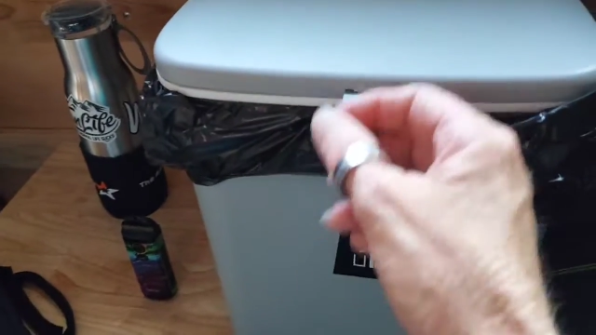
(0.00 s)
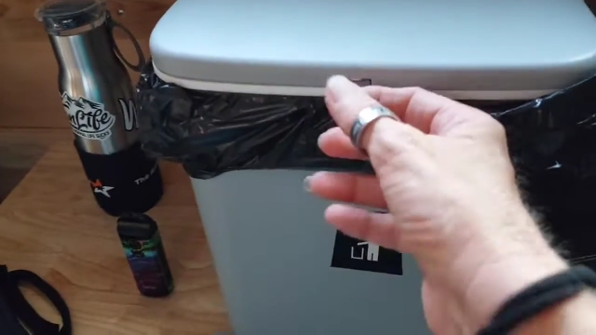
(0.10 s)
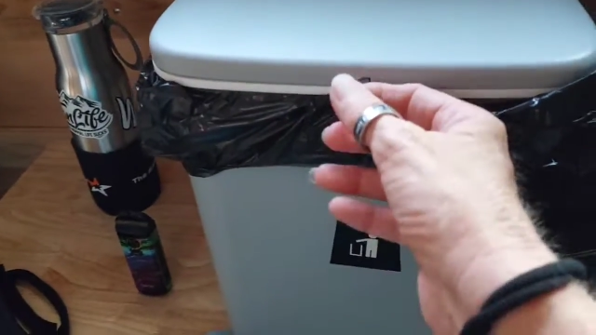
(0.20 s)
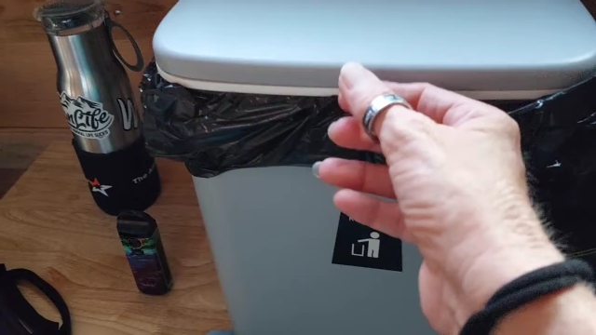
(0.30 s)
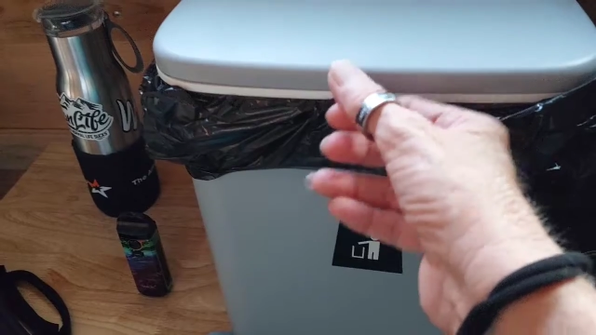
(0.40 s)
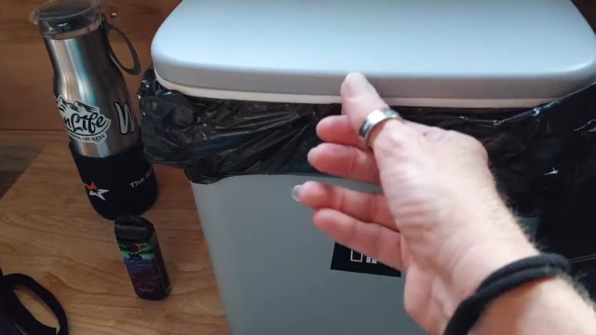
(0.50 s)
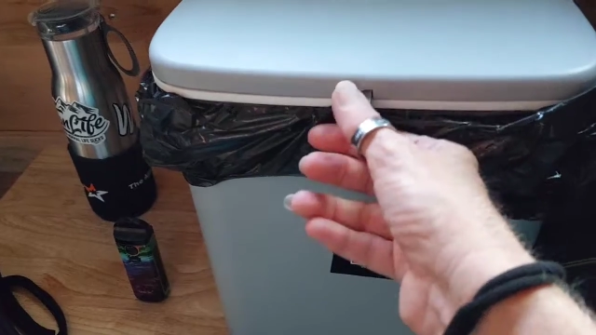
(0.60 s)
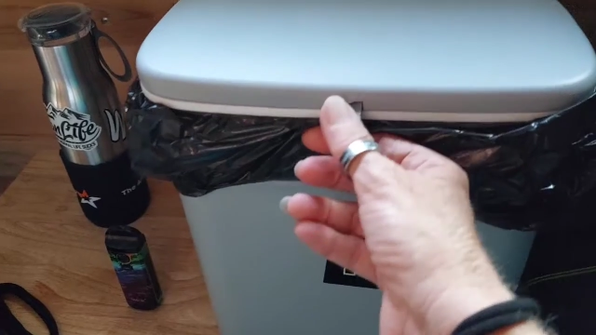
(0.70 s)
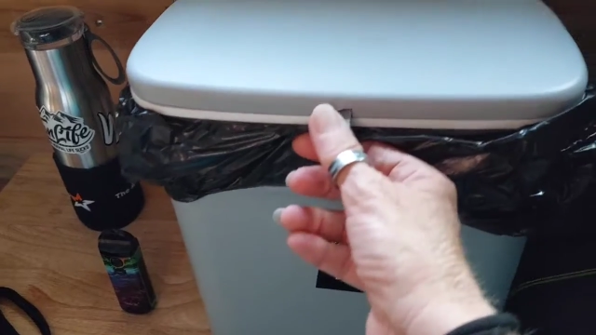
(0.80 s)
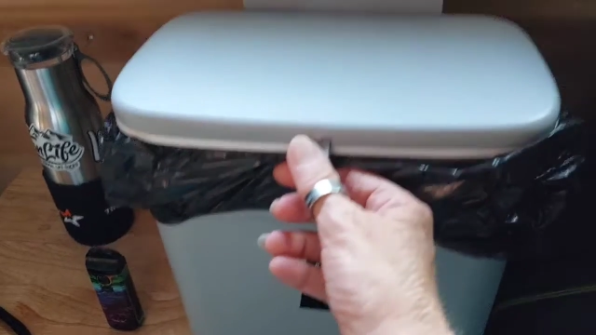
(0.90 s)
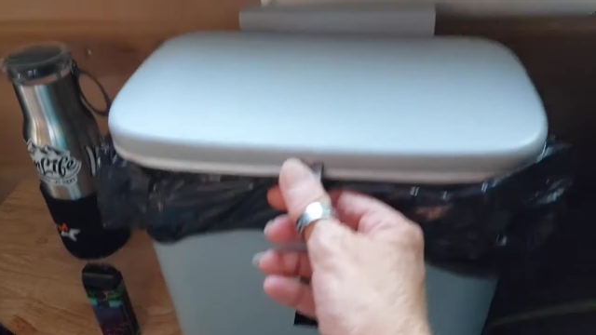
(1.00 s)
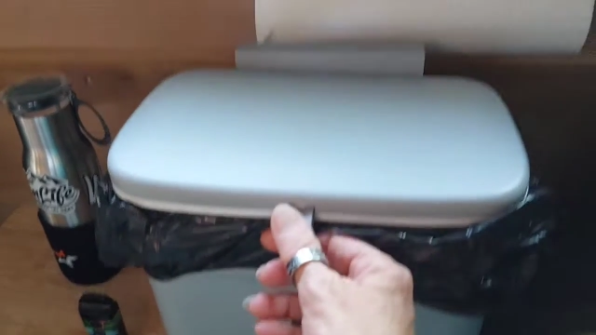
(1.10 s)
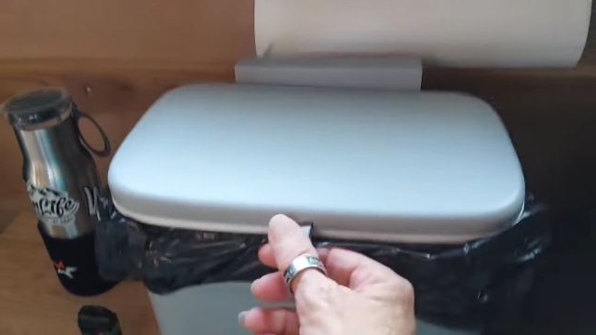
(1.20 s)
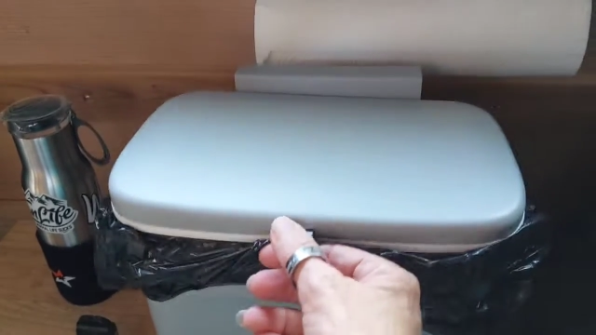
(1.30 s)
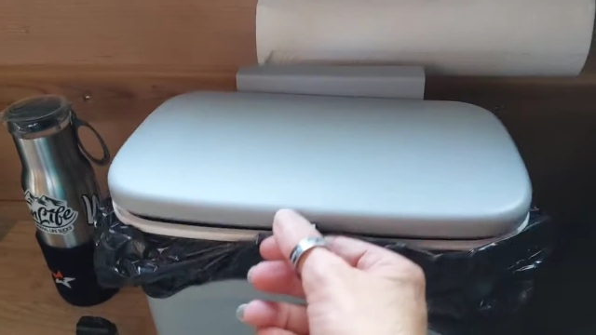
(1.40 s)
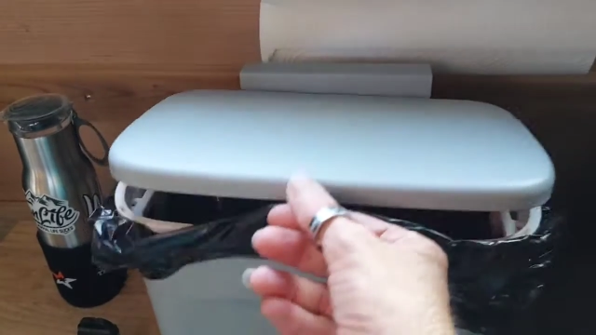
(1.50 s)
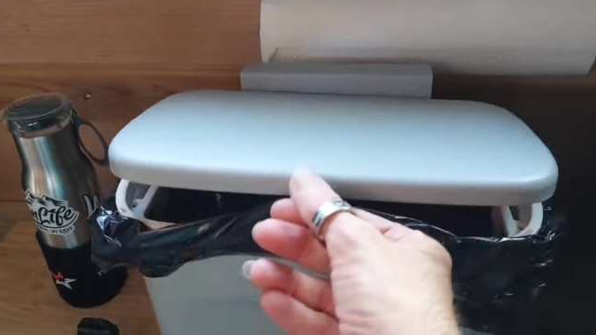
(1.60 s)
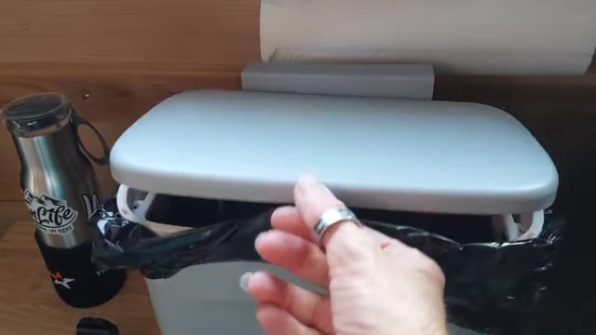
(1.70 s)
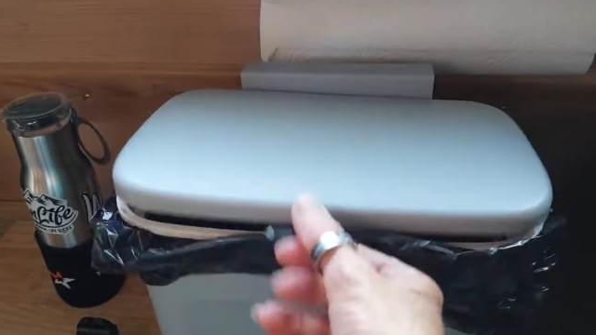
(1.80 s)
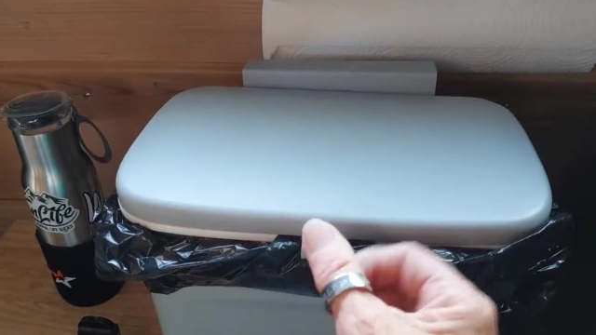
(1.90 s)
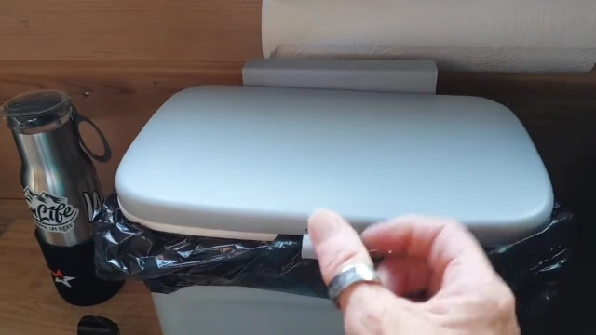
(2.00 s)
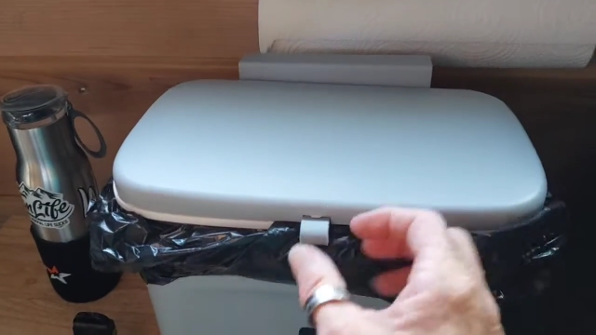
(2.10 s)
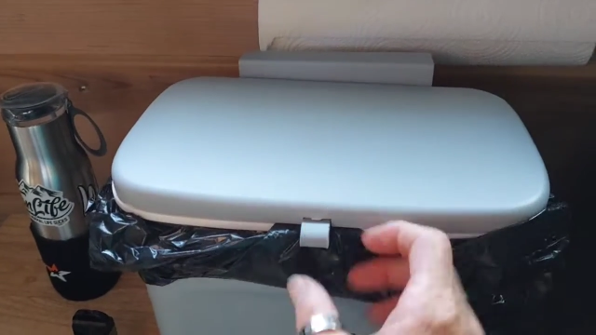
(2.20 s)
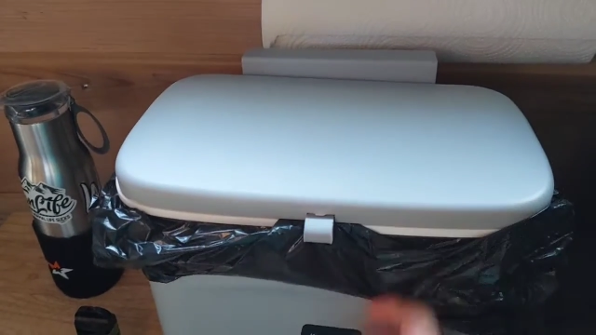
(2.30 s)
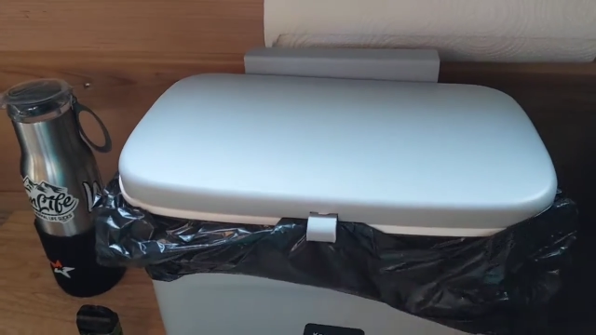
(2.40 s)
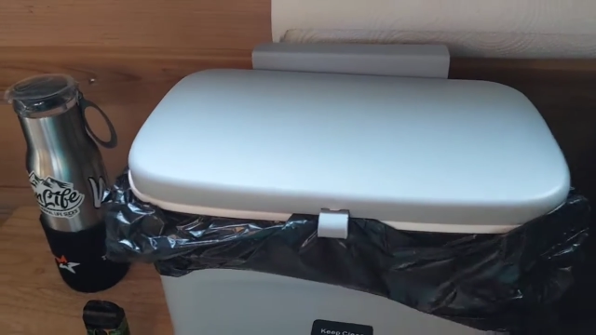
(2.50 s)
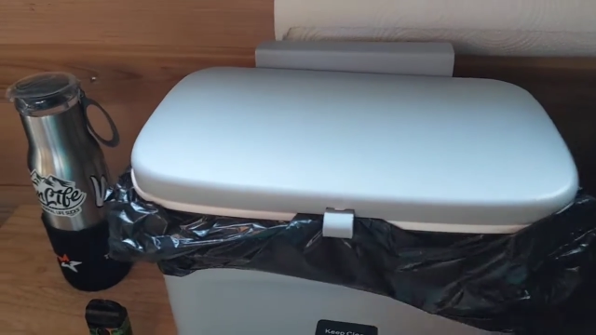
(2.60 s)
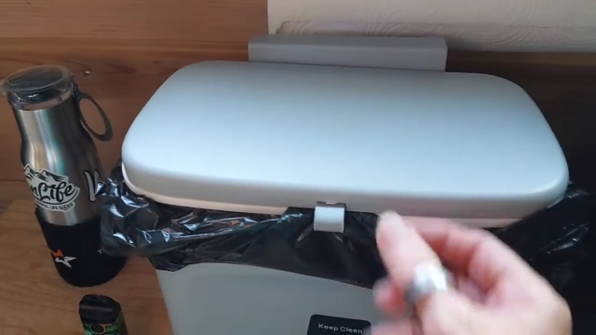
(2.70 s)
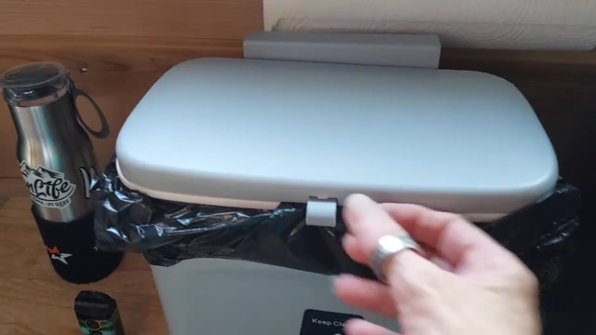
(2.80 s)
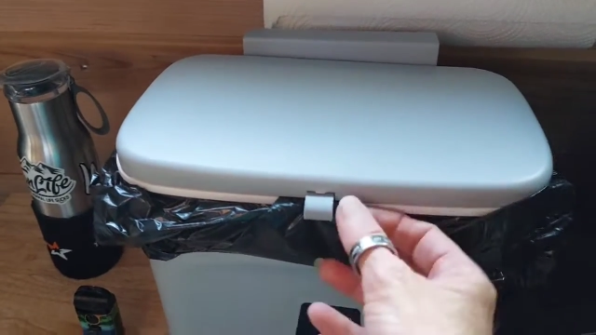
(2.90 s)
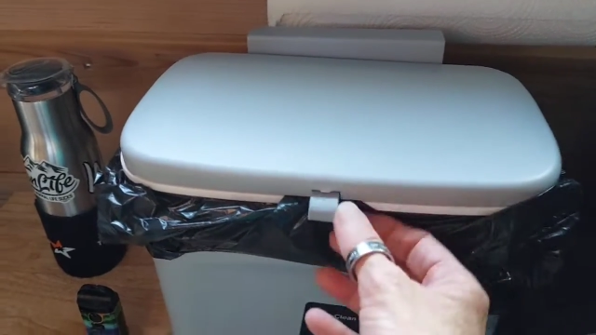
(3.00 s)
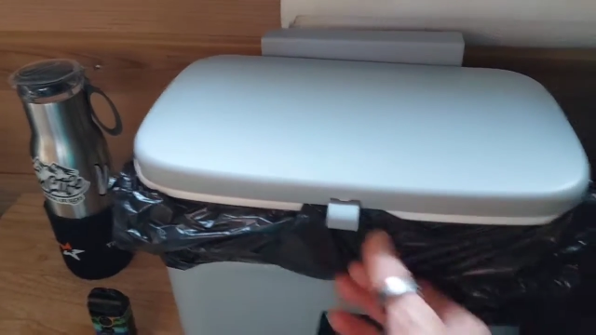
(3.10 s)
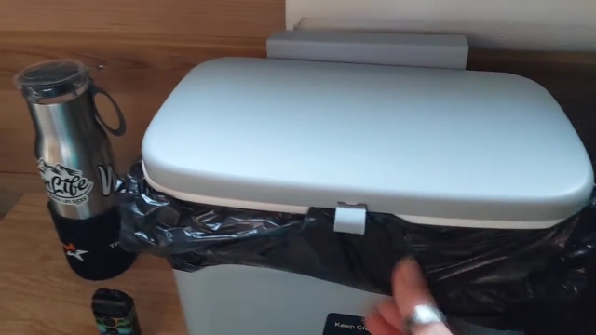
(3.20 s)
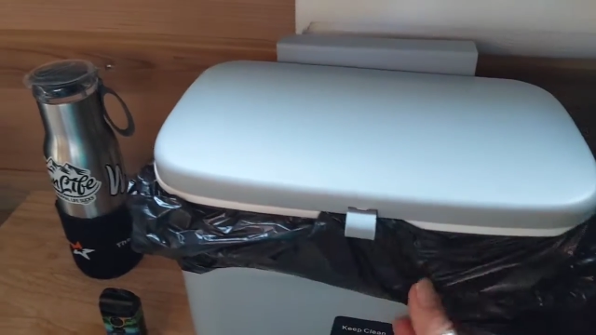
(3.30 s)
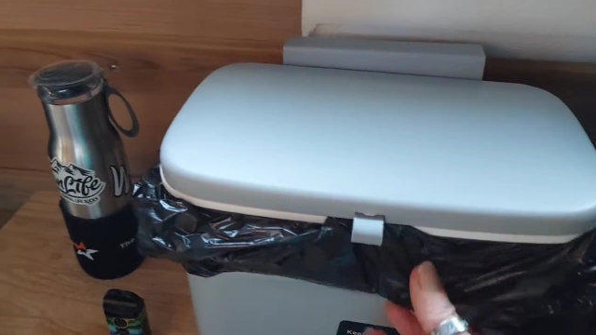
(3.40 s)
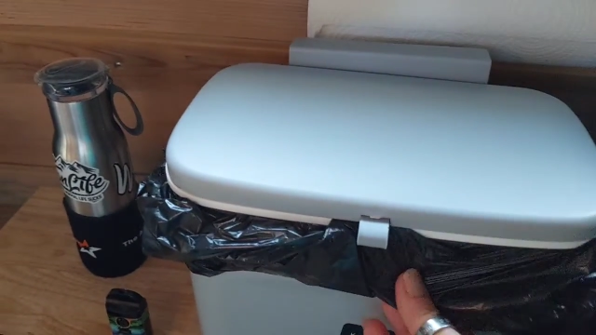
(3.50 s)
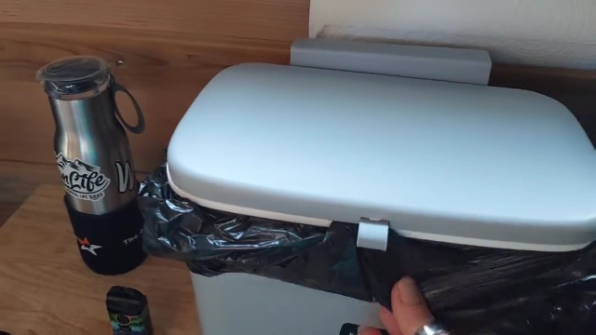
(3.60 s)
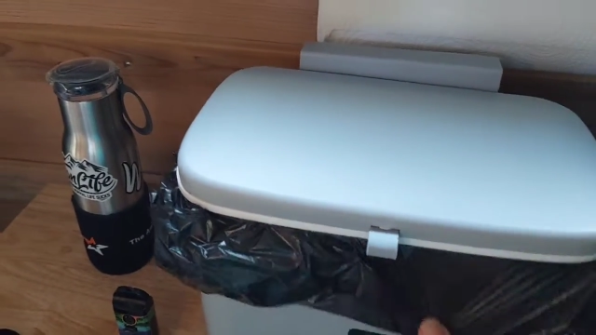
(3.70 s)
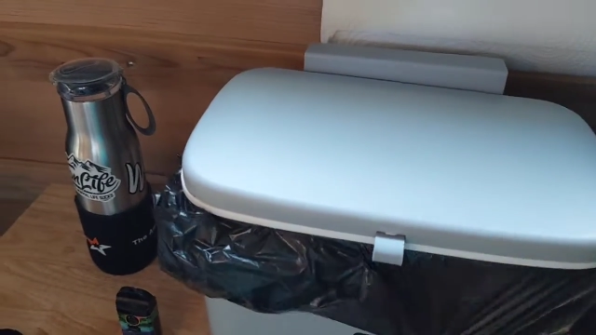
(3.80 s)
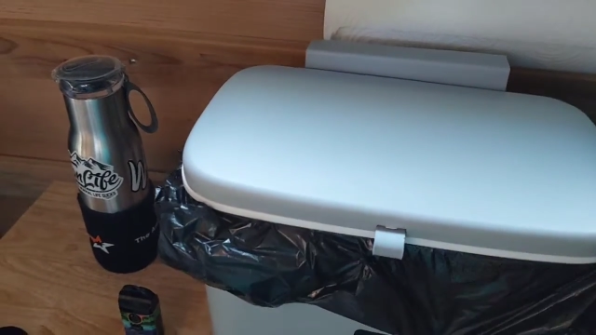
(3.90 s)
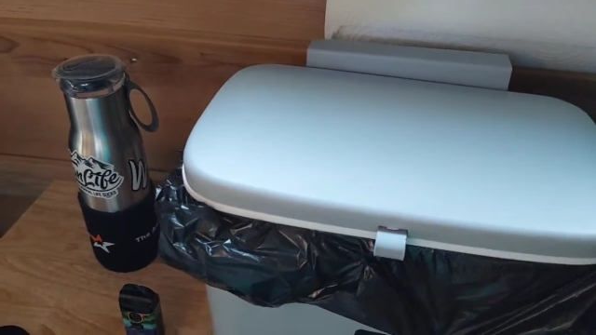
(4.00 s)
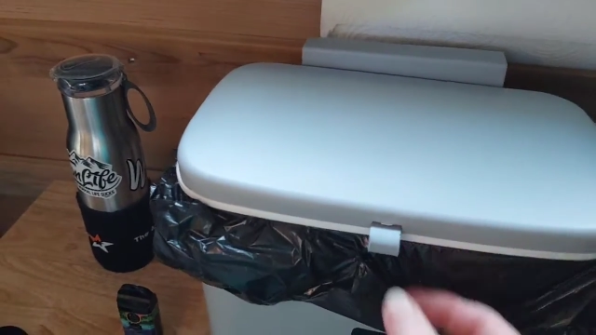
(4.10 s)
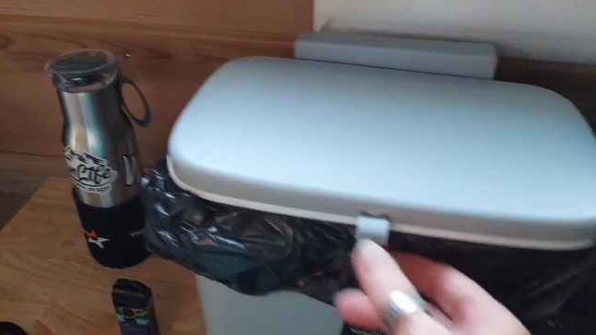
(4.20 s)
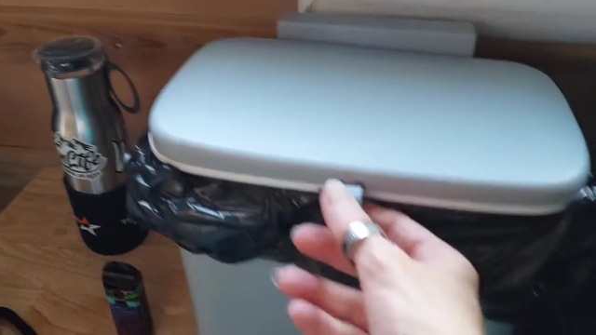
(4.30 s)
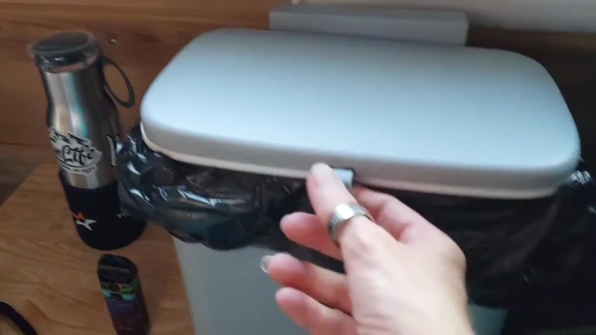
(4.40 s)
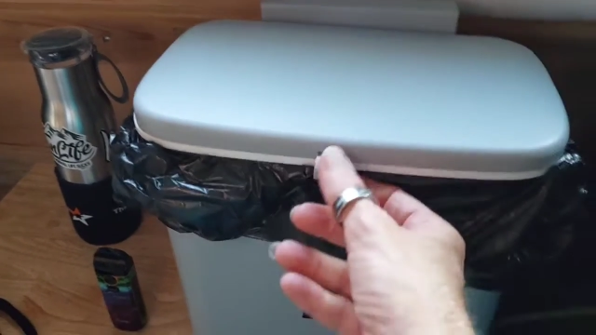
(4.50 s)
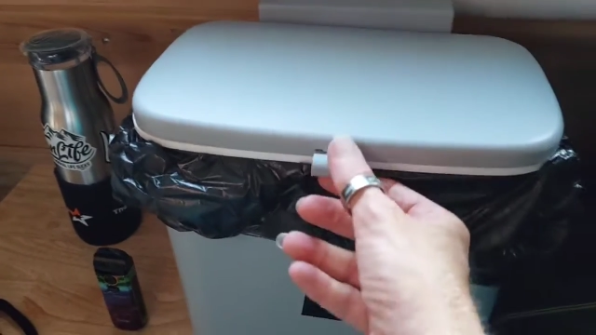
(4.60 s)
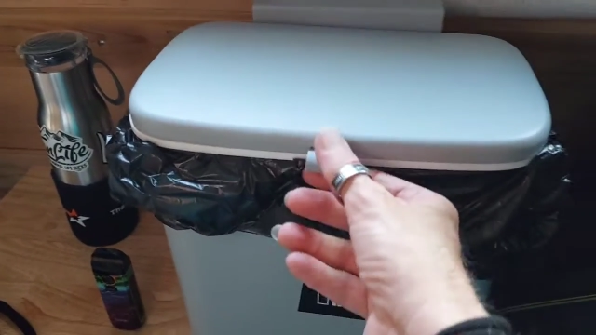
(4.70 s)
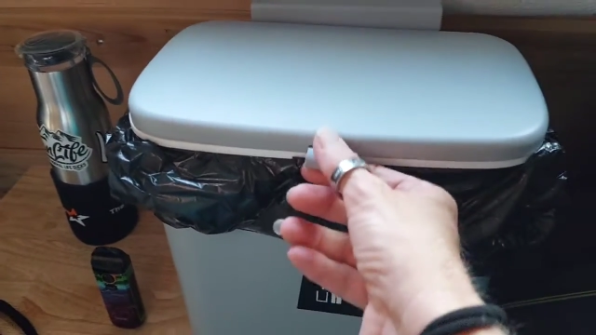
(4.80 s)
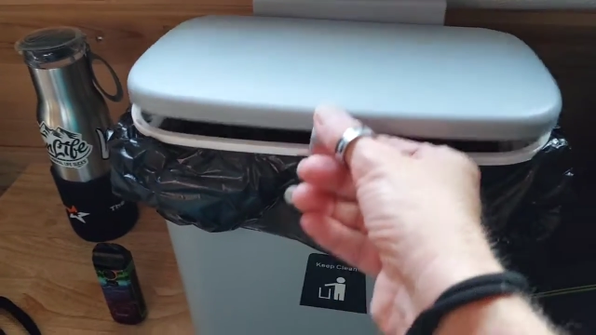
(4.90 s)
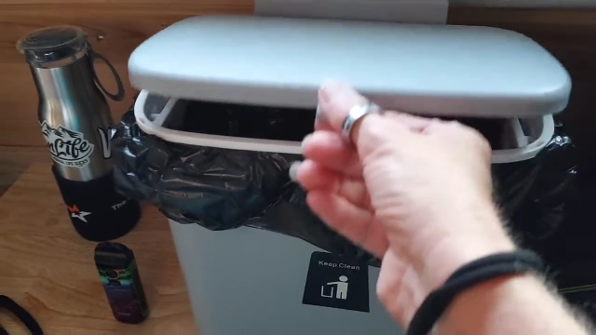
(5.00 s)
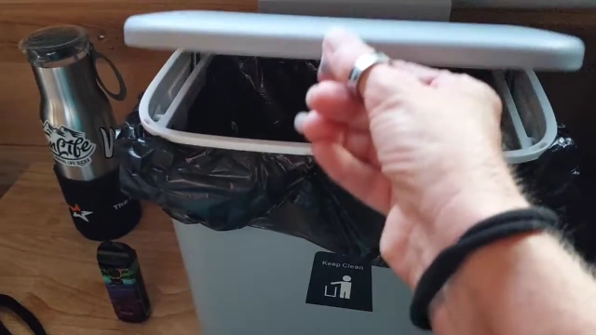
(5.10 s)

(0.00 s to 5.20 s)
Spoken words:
Nobody's mouth can be seen.